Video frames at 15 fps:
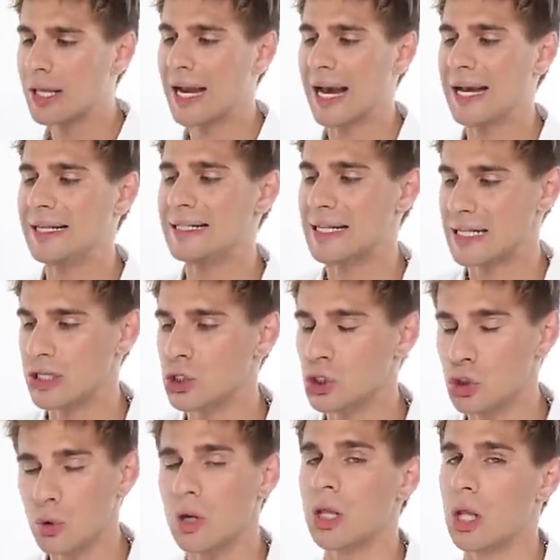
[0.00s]
like I didn't
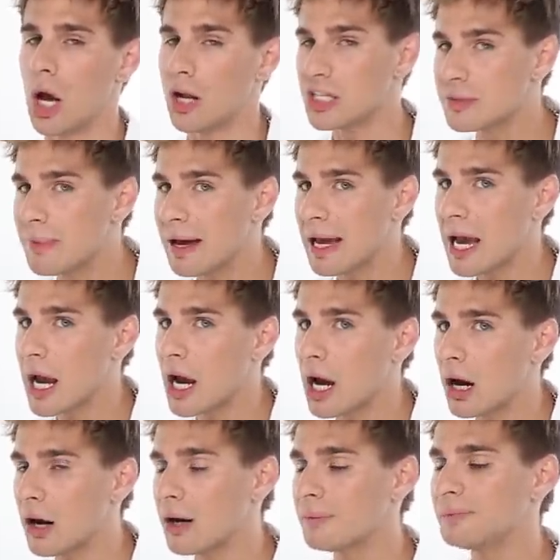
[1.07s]
do a lot to my
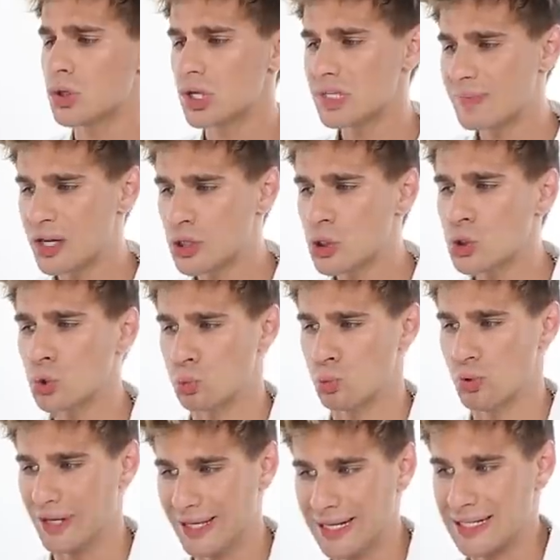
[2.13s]
hair. So let's make sure it's
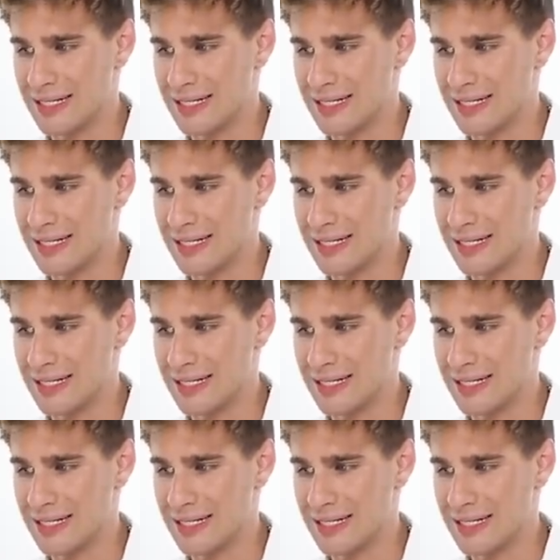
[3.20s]
really